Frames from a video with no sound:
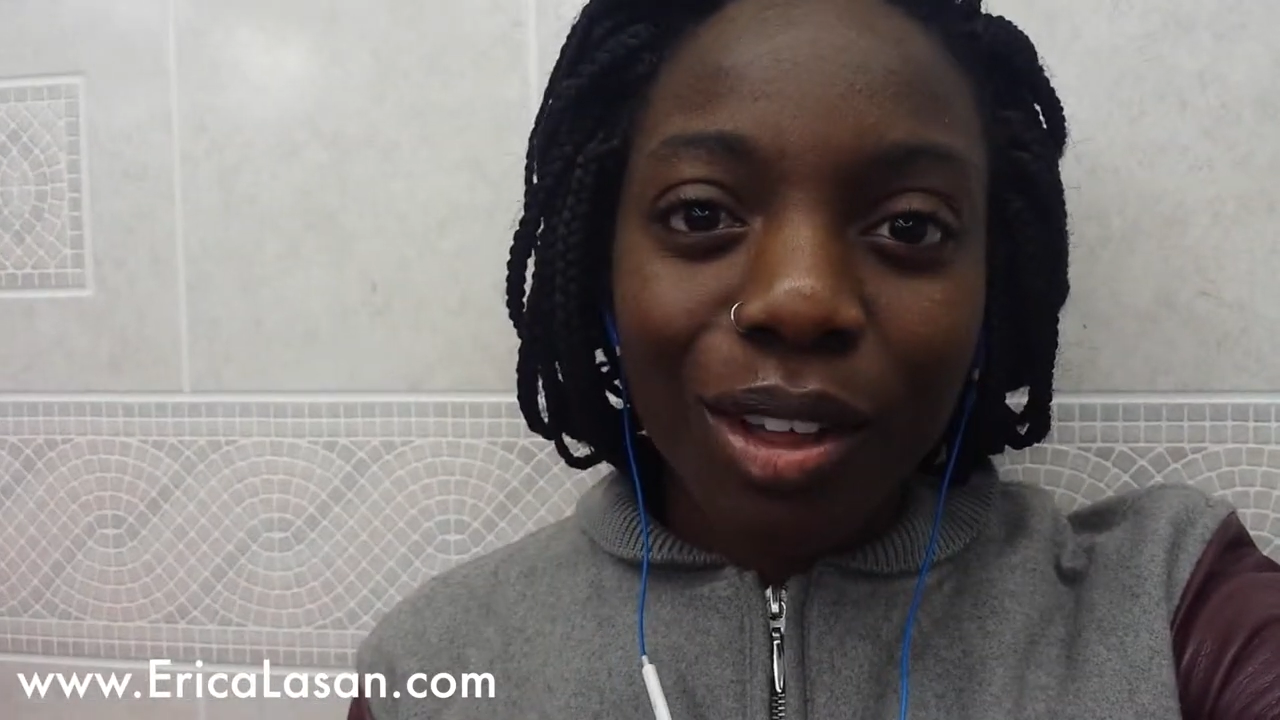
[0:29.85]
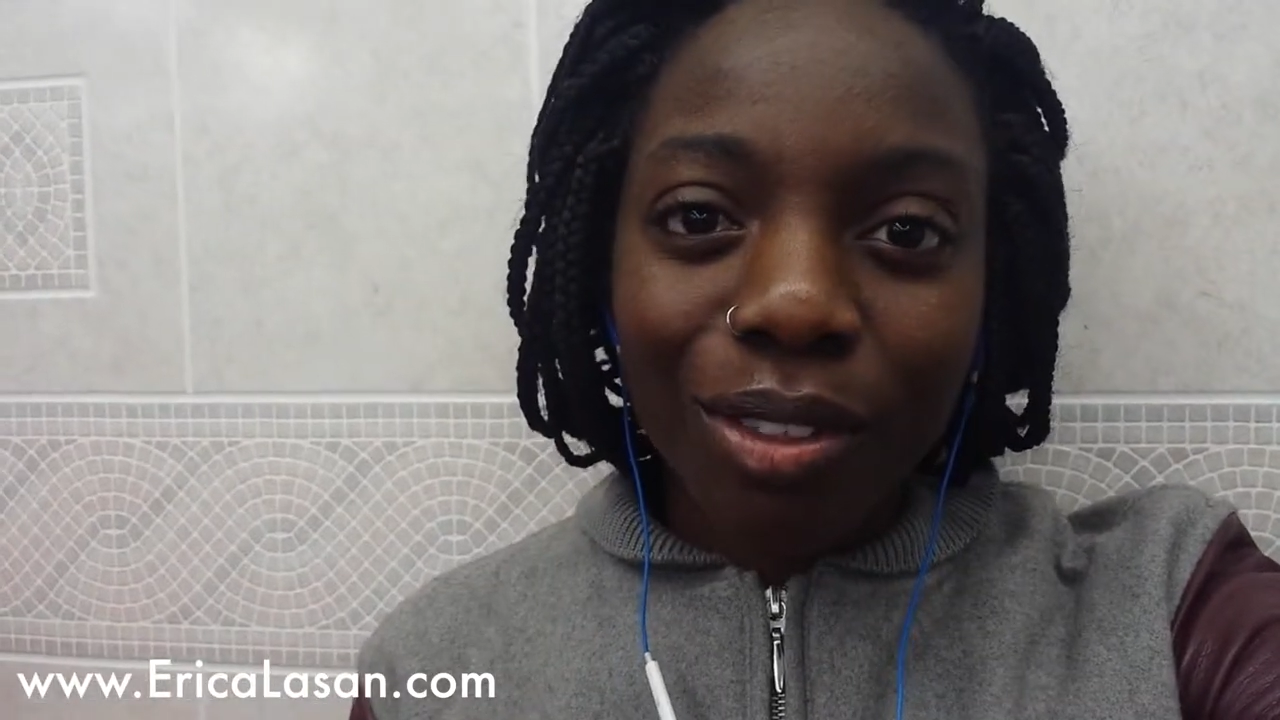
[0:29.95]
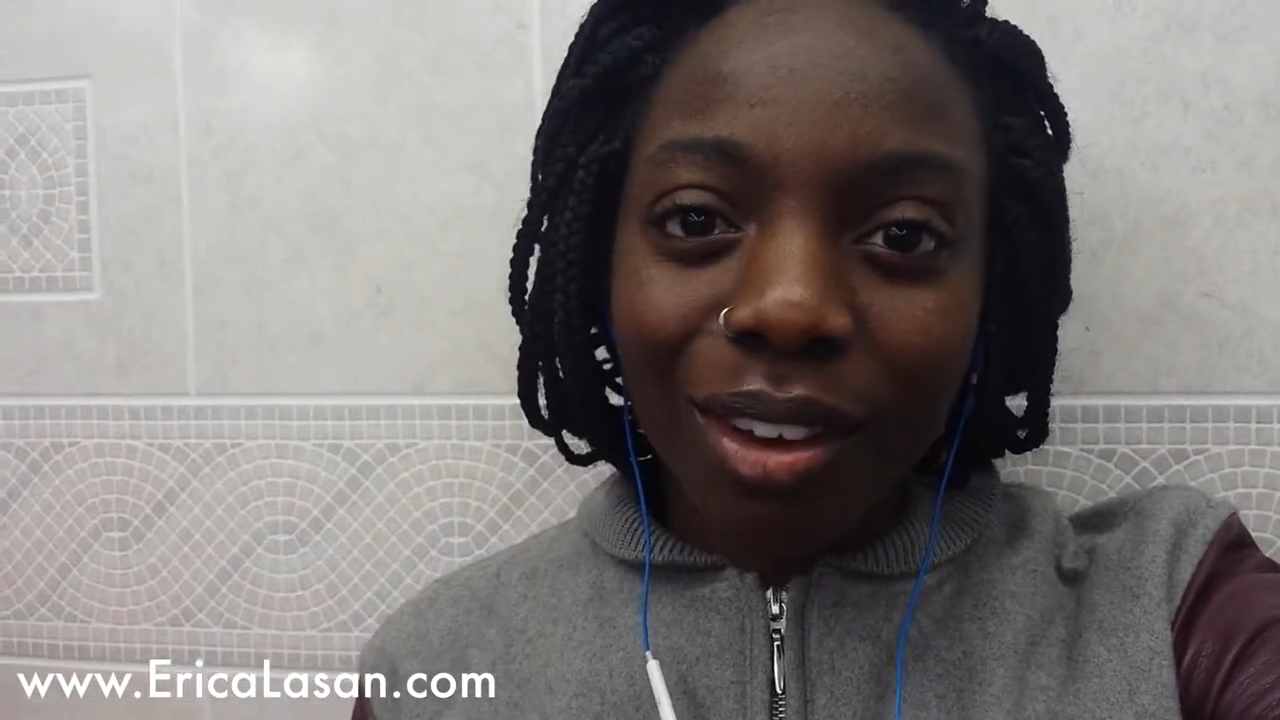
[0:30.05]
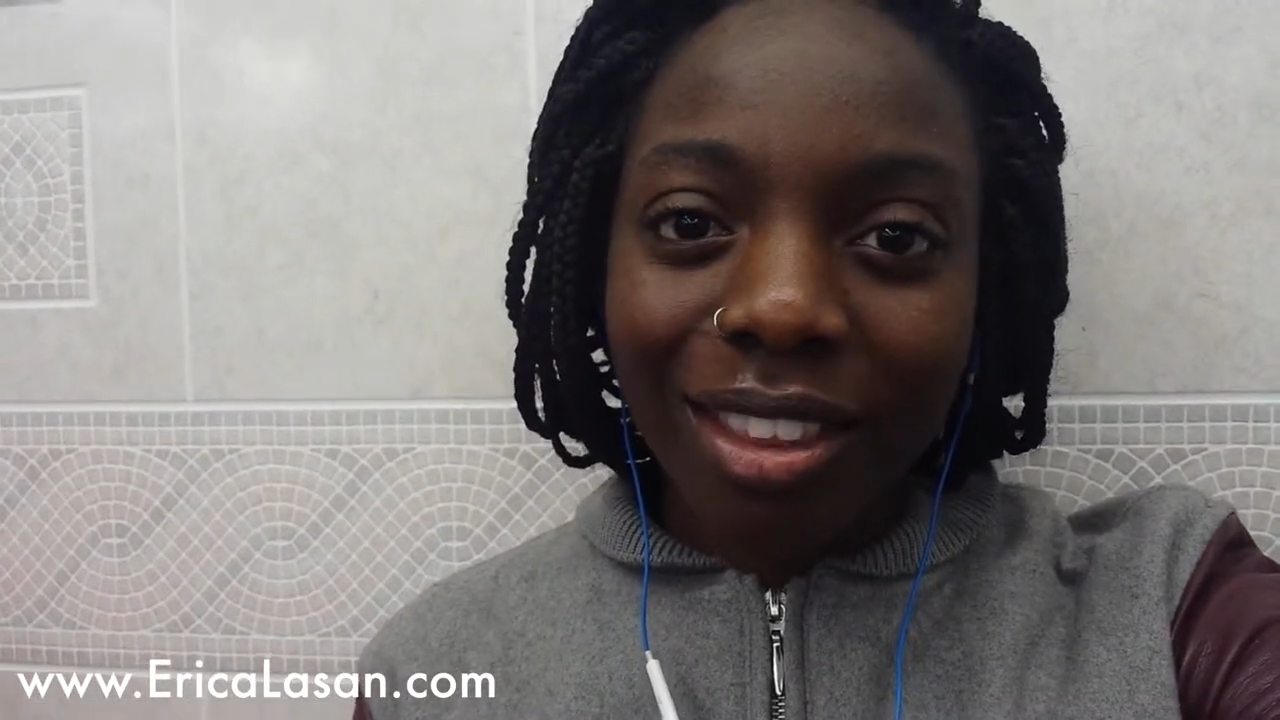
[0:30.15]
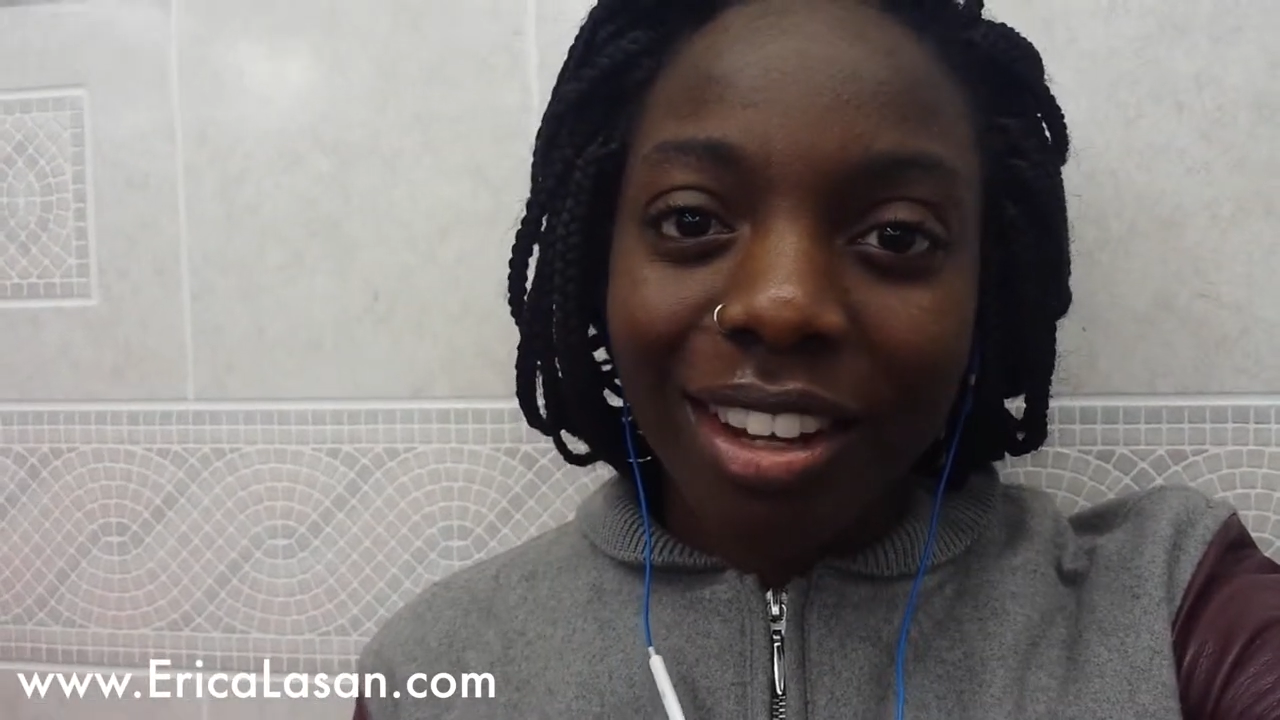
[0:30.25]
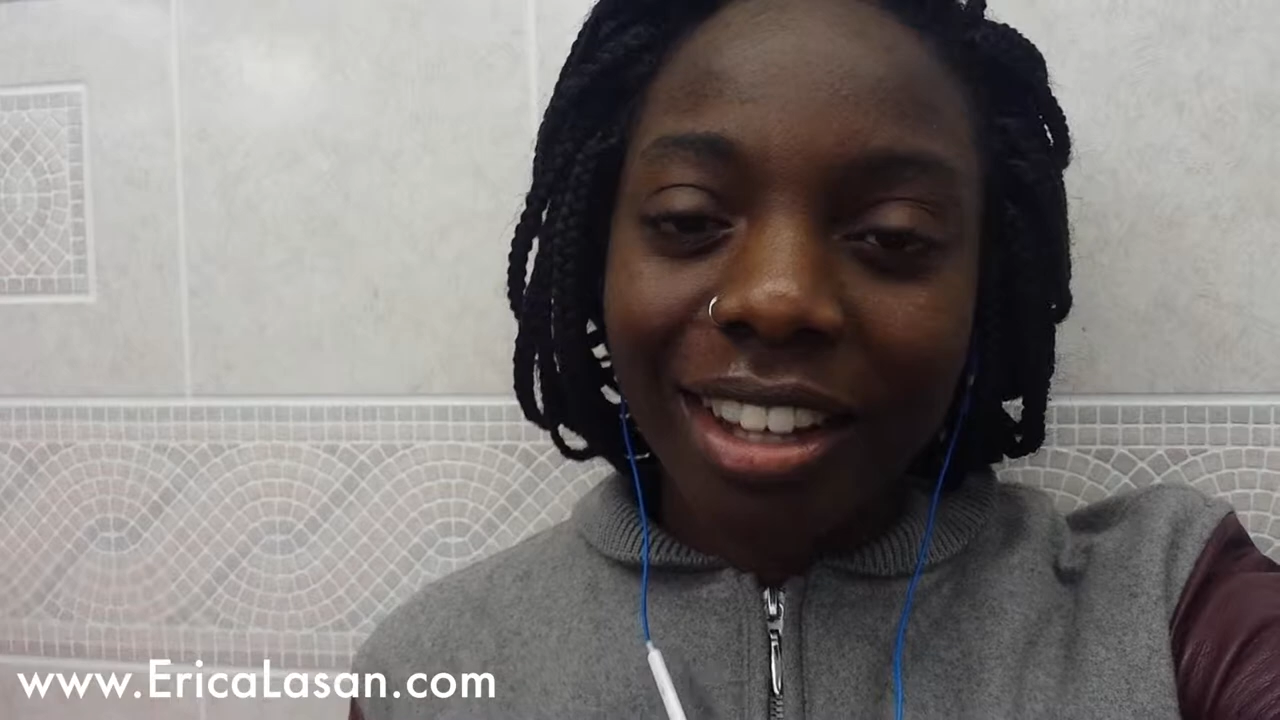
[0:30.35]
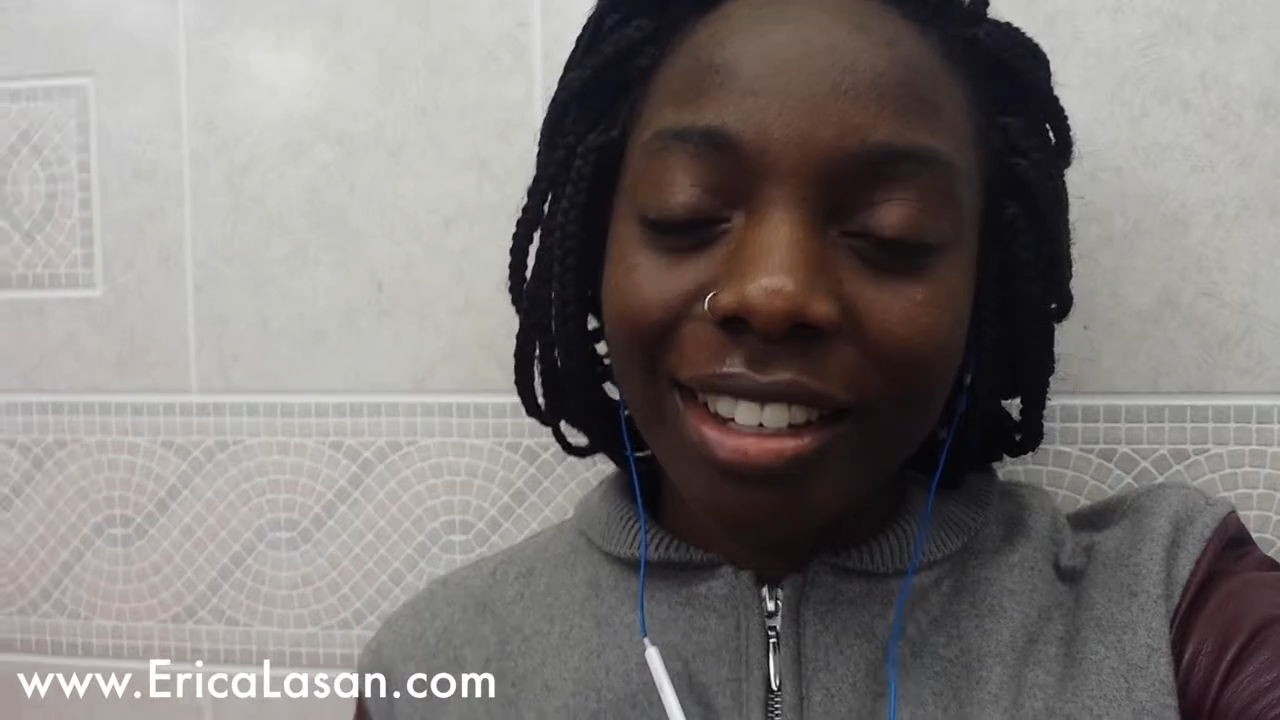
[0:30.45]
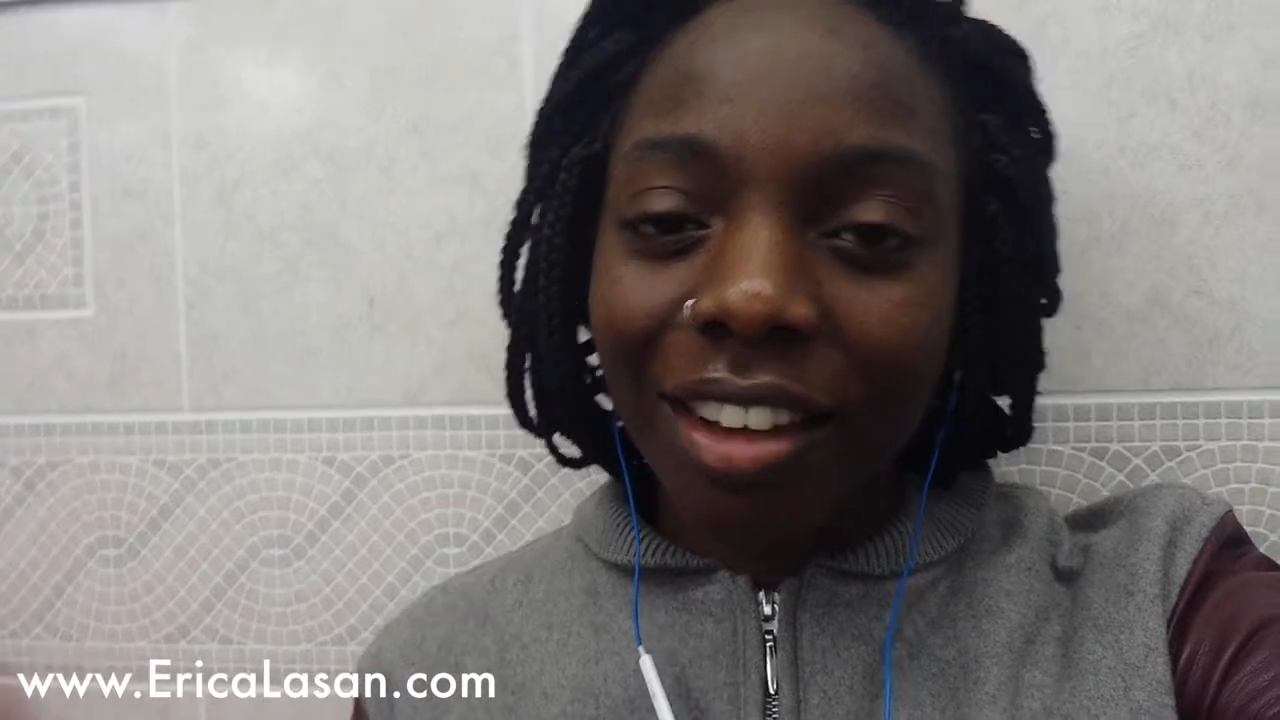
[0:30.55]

on throughout the day.